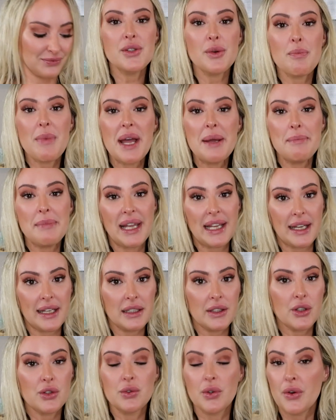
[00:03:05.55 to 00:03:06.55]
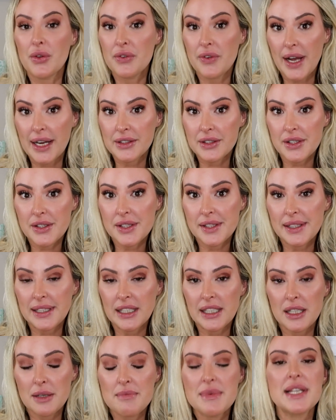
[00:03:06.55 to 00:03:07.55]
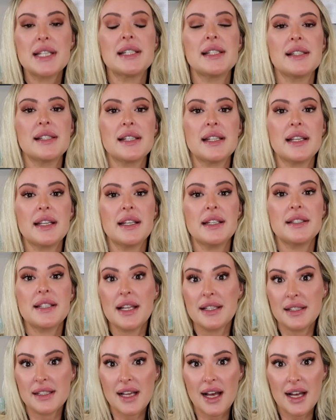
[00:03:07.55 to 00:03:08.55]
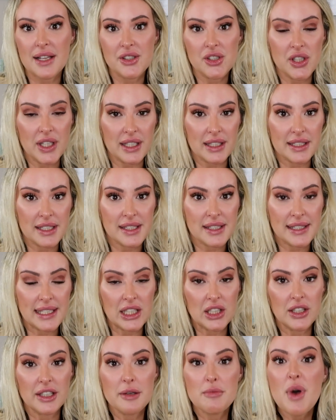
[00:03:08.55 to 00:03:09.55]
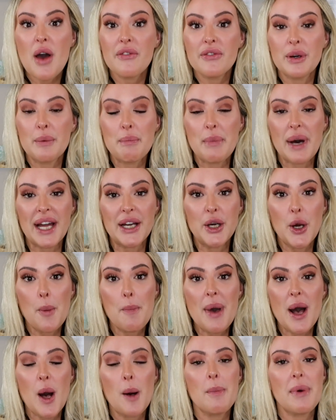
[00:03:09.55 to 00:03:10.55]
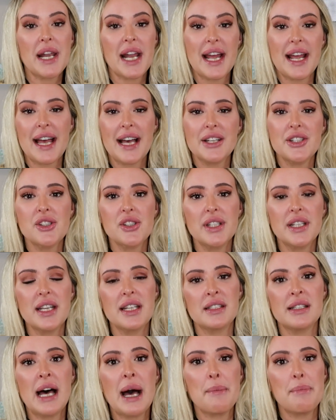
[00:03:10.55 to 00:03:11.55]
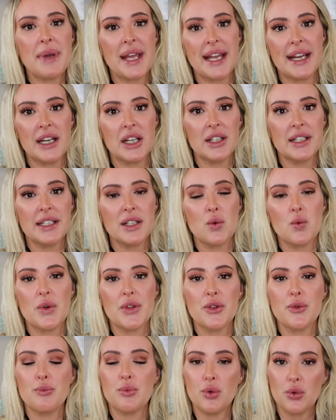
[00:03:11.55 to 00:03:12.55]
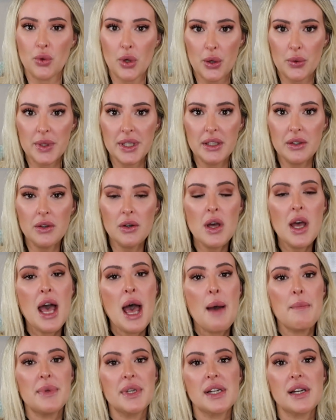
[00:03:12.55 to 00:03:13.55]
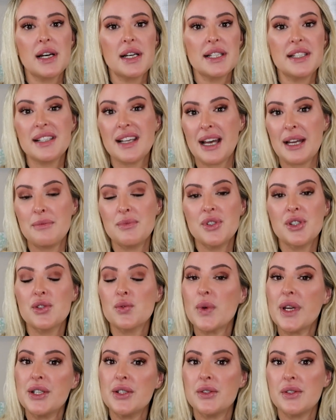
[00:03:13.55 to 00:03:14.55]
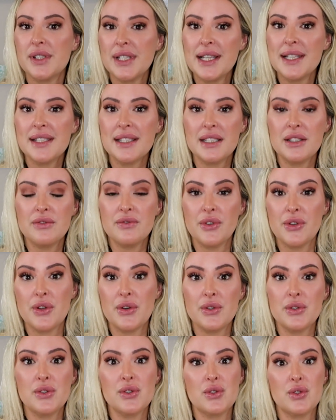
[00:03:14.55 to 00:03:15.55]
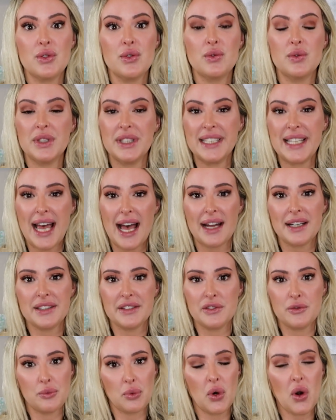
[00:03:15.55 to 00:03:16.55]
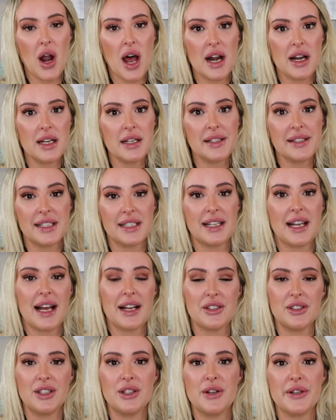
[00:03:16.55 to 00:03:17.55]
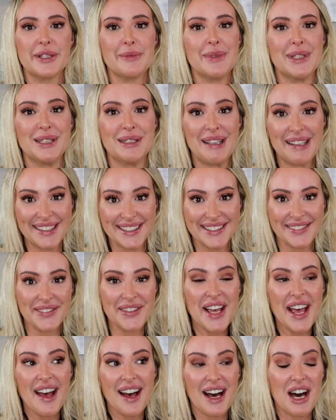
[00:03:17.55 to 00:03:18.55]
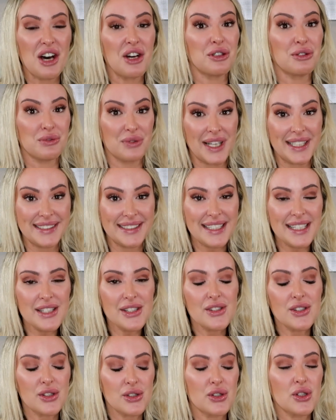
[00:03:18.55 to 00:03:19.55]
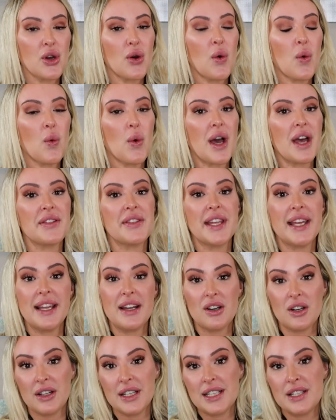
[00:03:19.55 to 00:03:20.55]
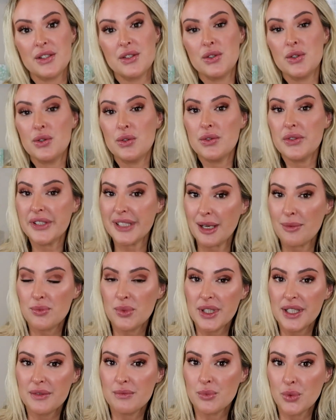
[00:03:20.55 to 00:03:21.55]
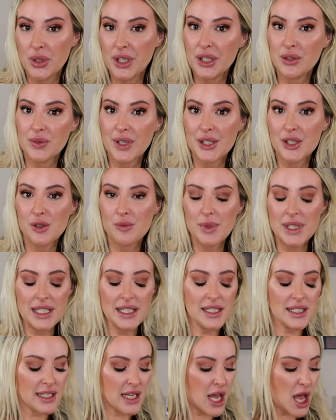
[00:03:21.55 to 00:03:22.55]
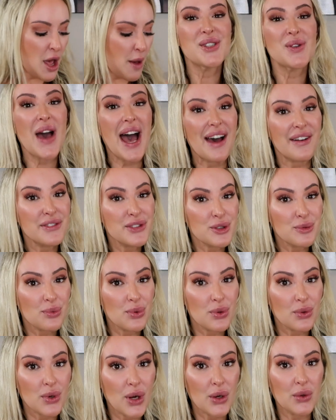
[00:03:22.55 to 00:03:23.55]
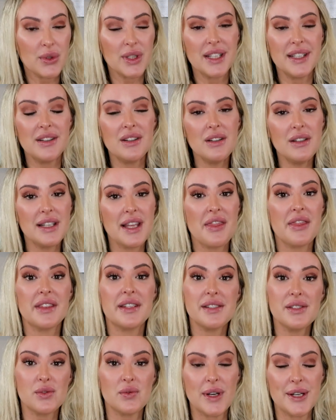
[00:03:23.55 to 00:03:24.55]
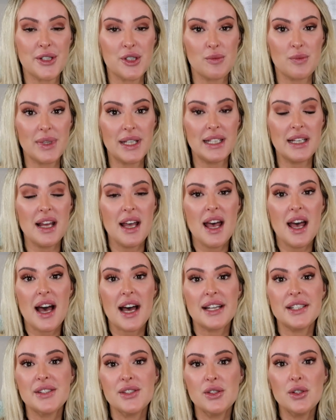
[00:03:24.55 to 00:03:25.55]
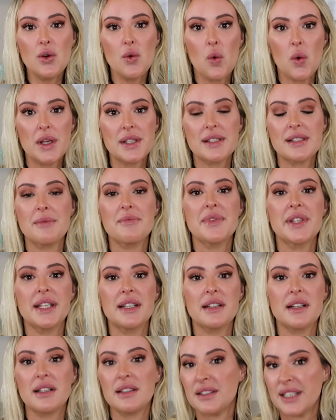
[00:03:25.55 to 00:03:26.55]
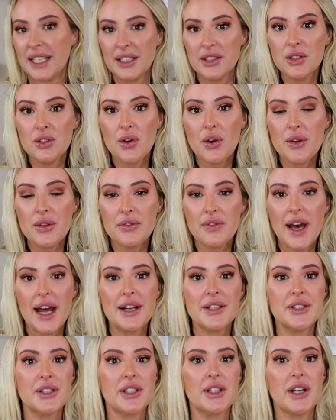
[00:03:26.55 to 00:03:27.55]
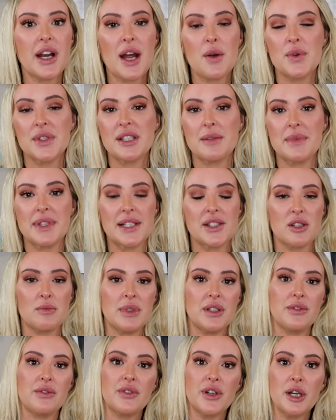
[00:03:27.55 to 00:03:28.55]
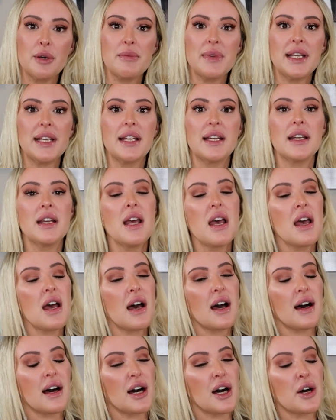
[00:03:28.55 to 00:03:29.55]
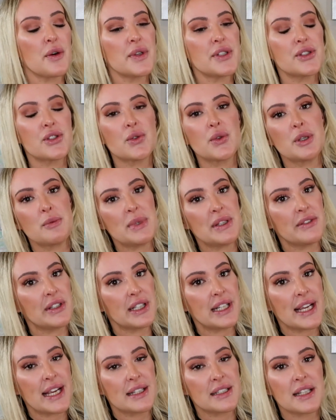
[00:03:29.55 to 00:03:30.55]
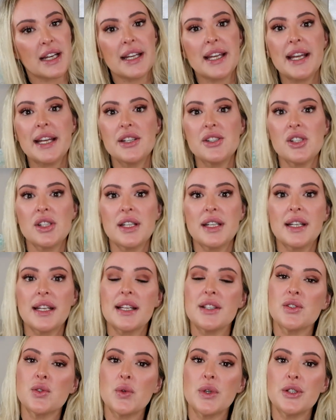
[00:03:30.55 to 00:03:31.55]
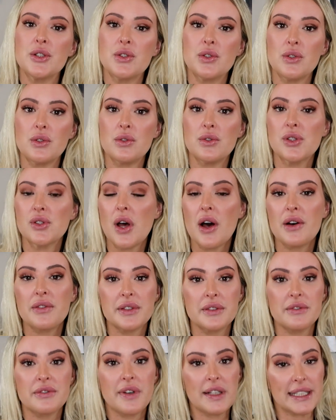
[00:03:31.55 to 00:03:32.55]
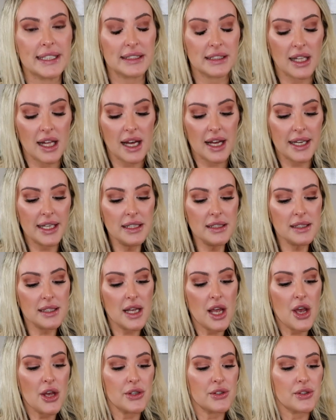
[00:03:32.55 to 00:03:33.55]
So my main growth factor serum is the Tensage Daily Serum from Biopelle, but I actually cannot pair it with ProHeal because I'm just way too sensitive for those two really active products and it actually caused me a lot of uh, redness. So they are in two separate morning regimens. So after ProHeal in this regimen, I still want something like a growth factor. I want something that's going to be firming, uh, it's going to be very anti-aging, it's going to soften fine lines.